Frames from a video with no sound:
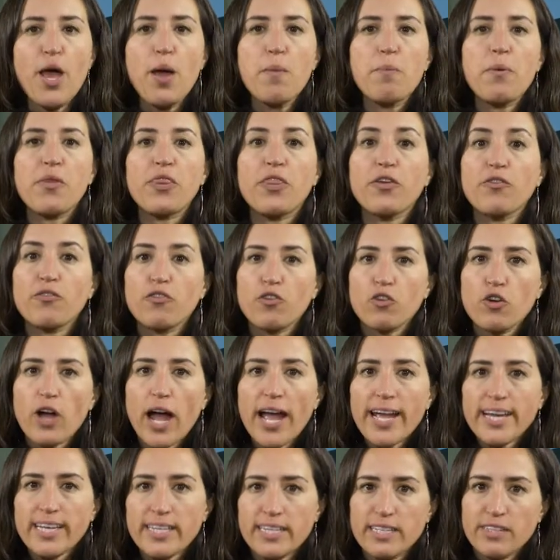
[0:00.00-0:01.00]
But the
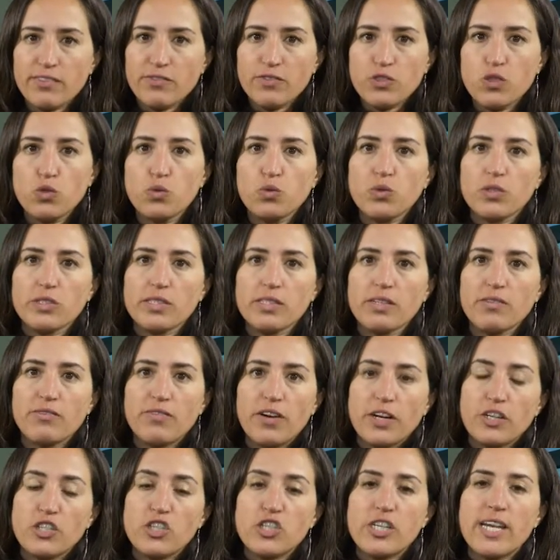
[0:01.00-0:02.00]
variety of tools and
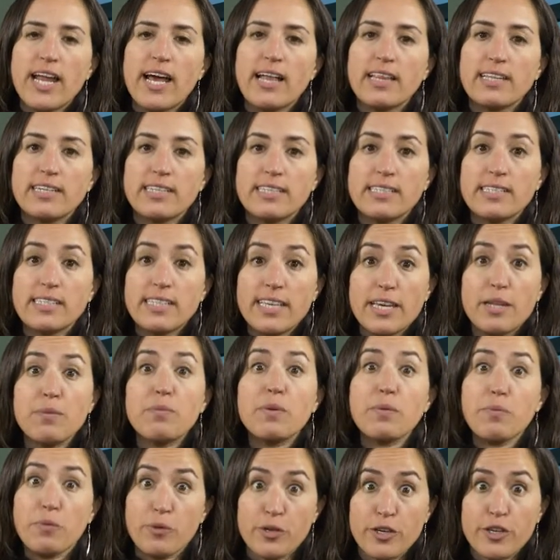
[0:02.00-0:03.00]
functionalities can
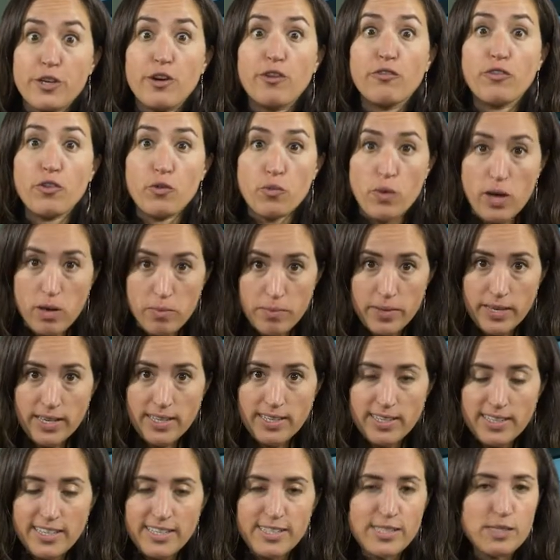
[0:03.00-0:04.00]
be pretty
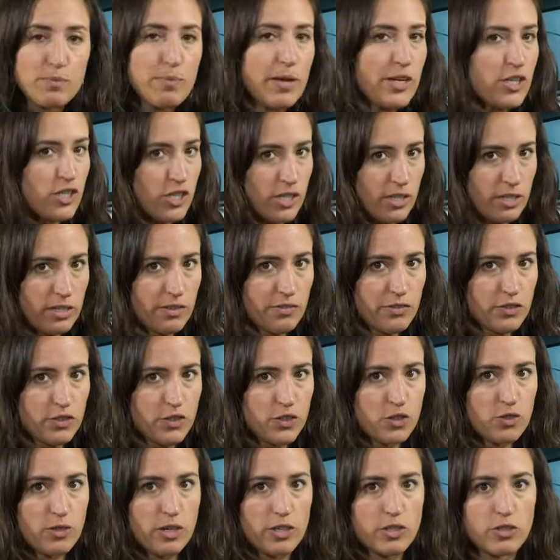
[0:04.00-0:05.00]
overwhelming, especially for
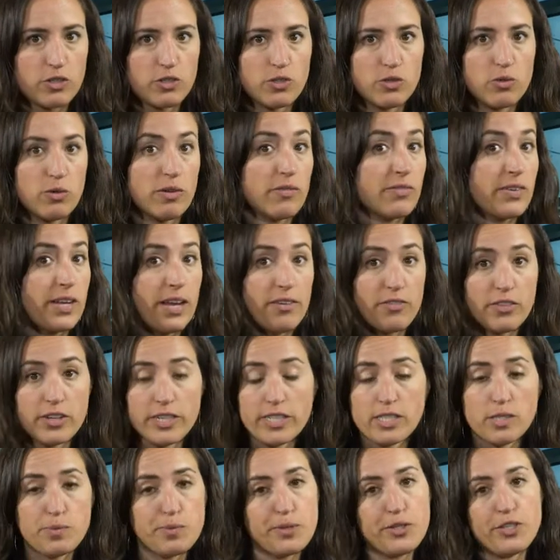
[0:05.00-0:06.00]
instructors who have never
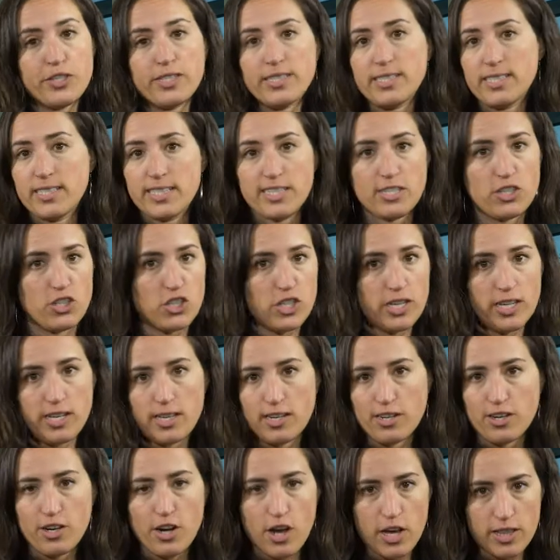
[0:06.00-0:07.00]
experienced teaching
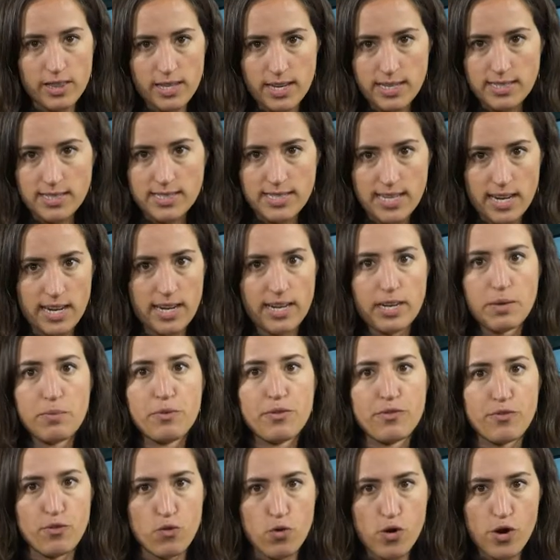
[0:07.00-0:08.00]
in an online setting
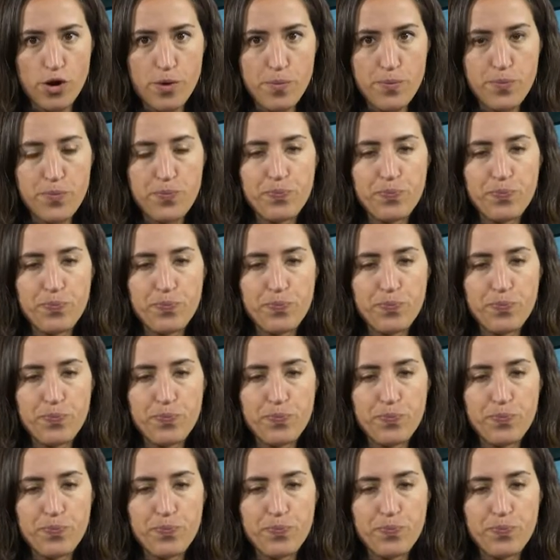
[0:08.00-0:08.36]
before.